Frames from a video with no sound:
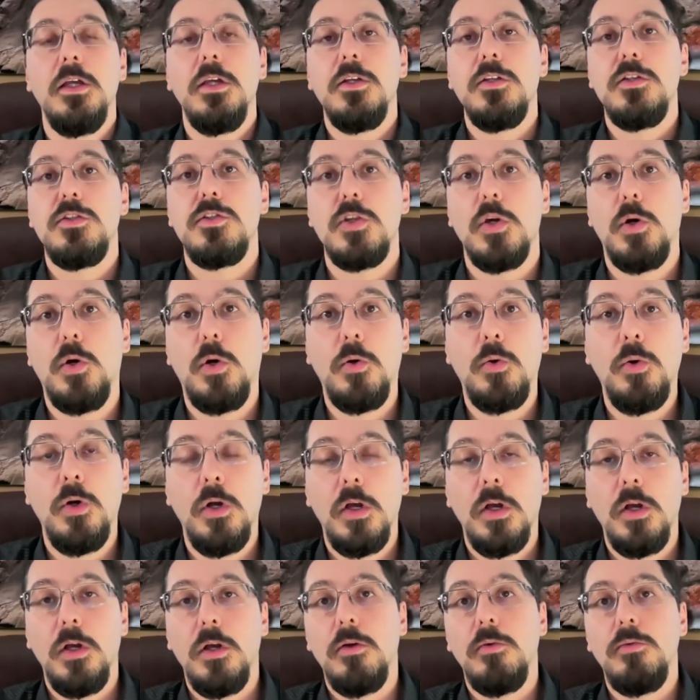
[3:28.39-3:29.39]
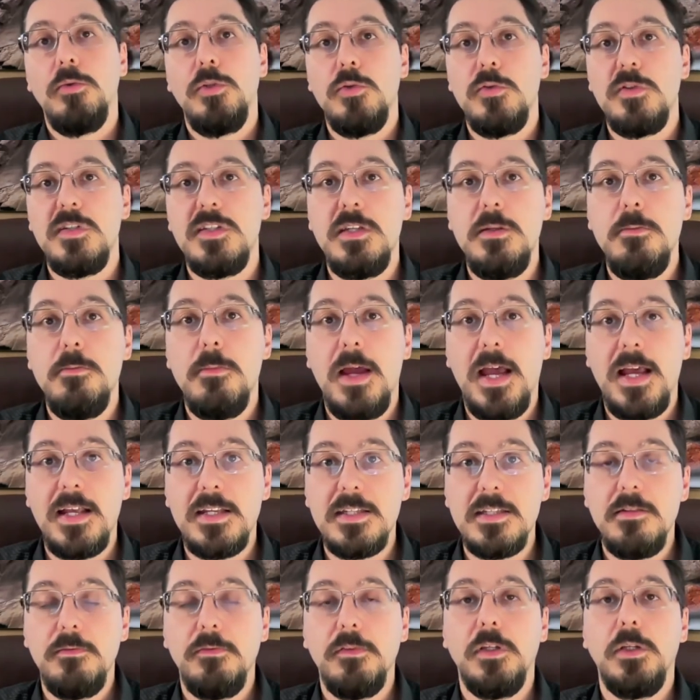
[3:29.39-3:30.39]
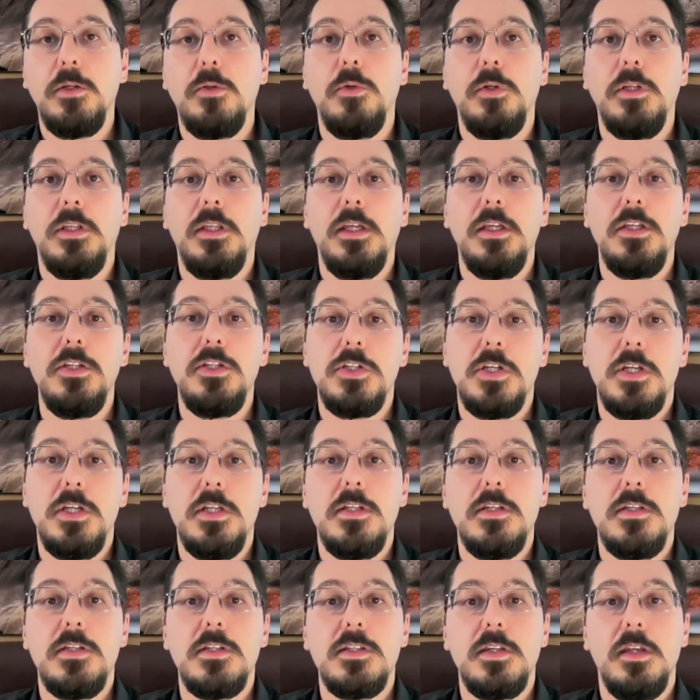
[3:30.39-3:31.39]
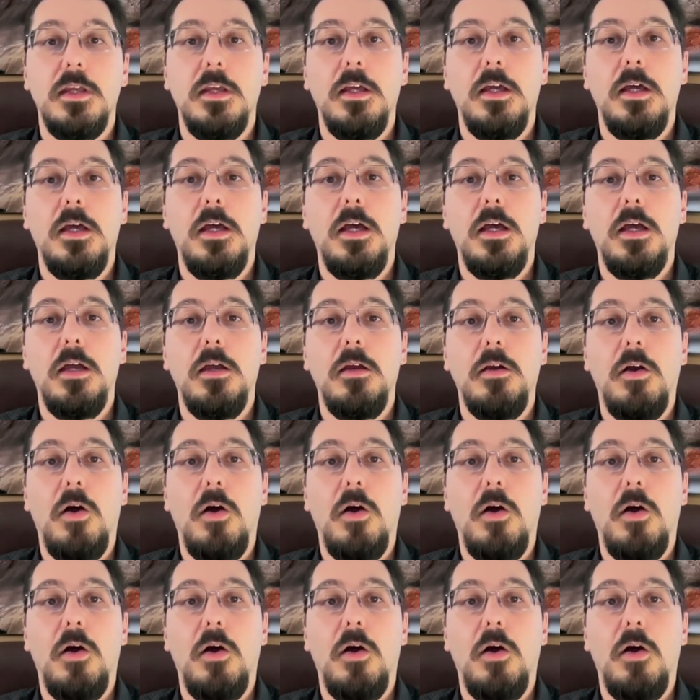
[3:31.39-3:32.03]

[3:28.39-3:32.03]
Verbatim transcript: So you see massive liquidations uh,